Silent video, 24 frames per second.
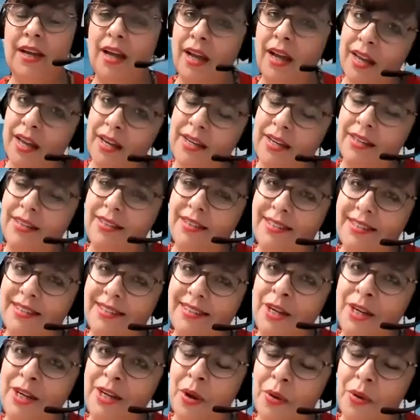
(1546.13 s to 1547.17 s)
God,
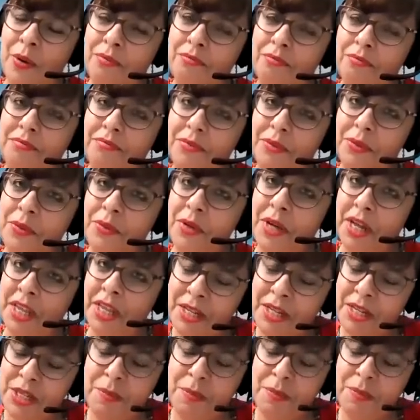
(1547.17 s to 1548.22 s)
look
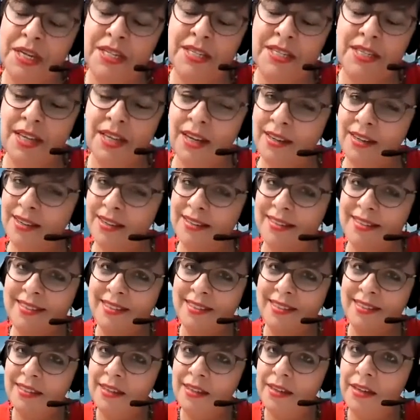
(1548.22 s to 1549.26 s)
at this man and said,
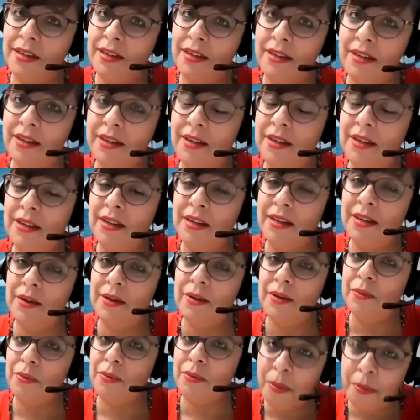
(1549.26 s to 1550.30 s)

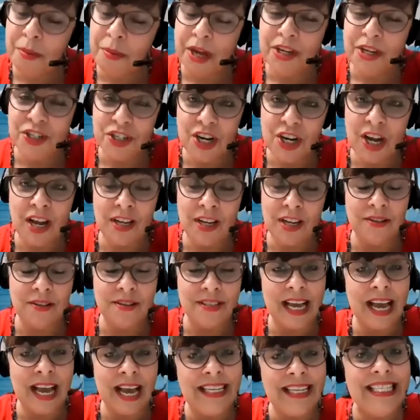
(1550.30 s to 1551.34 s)
well, my
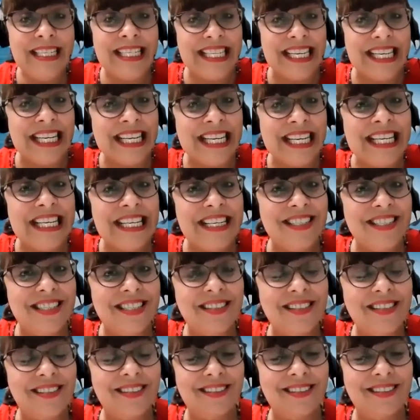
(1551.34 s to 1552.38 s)
child, I did.
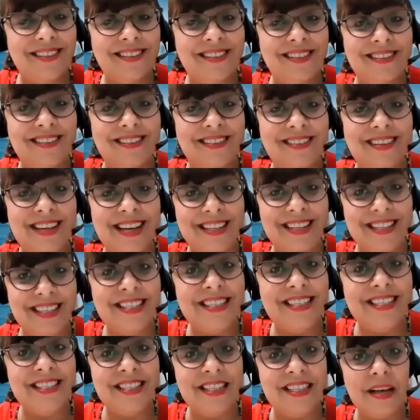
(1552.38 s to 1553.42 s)
I
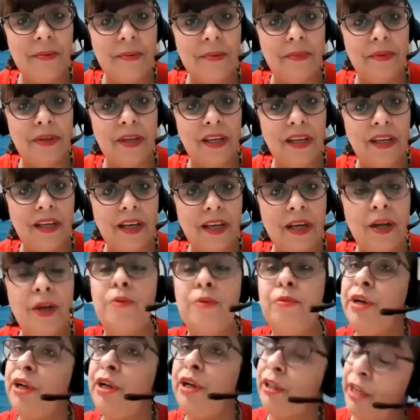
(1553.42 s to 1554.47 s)
did something.
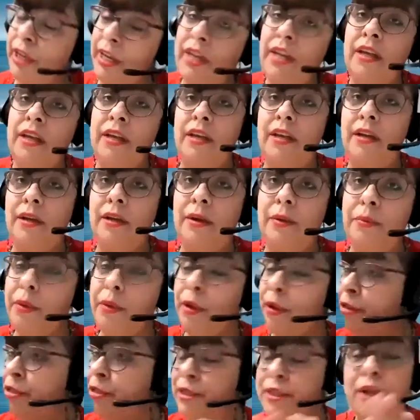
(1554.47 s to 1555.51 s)
Go, really?
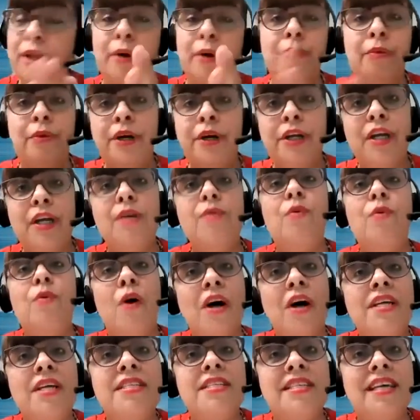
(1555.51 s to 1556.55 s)
Well, it's not working.
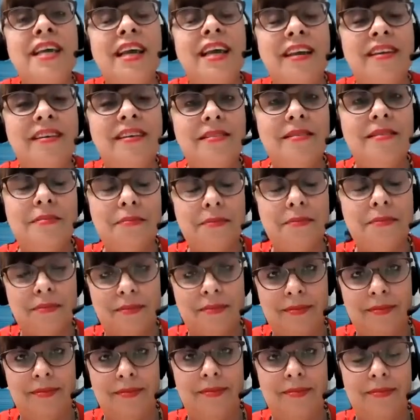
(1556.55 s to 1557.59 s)
What is it?
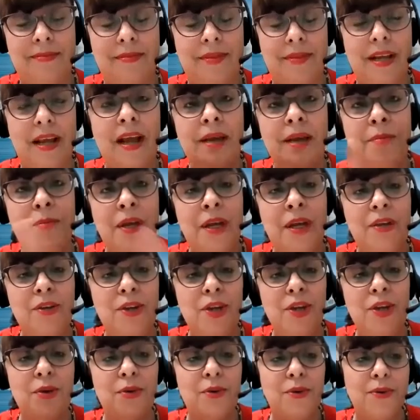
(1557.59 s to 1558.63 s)
I
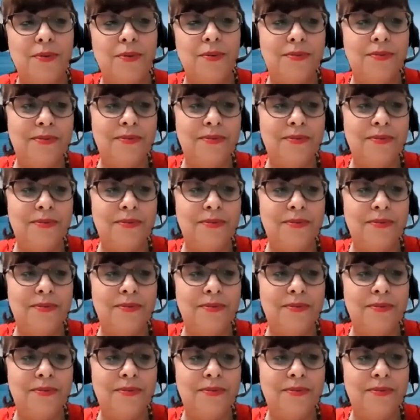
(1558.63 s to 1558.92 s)
made you.